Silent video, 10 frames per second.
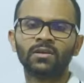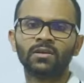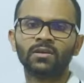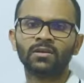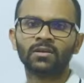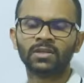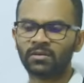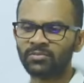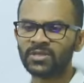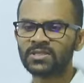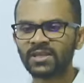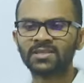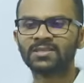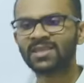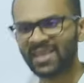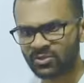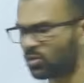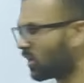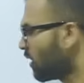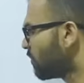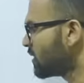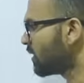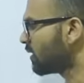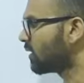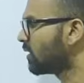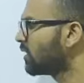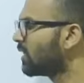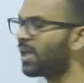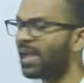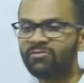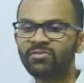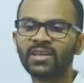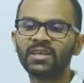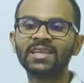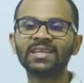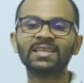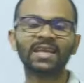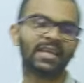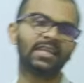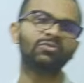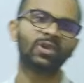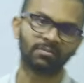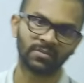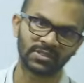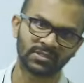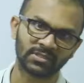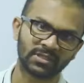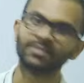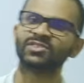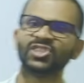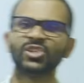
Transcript: numbers. It is the natural number set. And we need negative numbers and zero, the